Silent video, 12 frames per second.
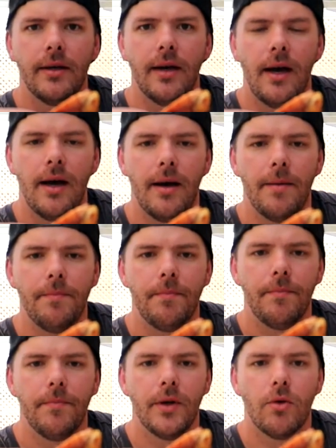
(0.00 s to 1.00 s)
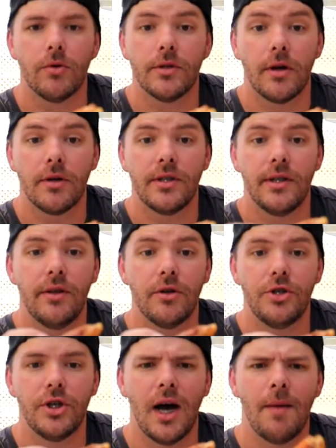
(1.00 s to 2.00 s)
The cornstarch did their
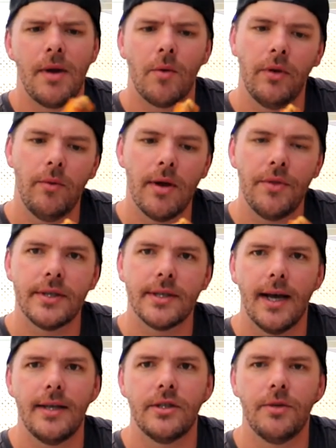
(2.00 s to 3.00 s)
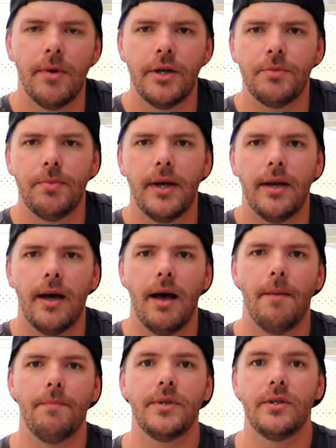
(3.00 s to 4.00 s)
job. Not really around the sides too much, but
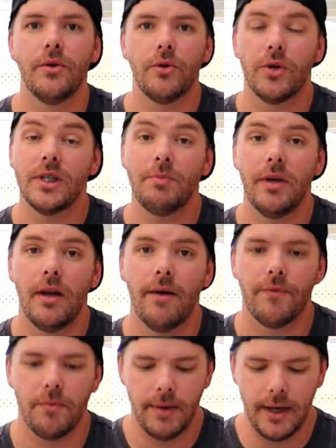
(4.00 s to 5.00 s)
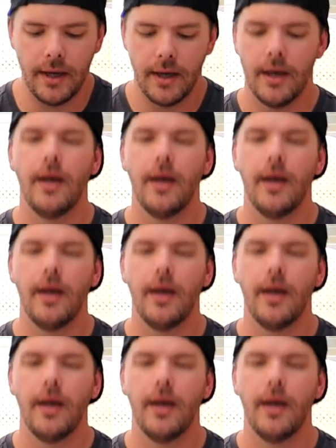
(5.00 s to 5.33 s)
still crispy enough for me.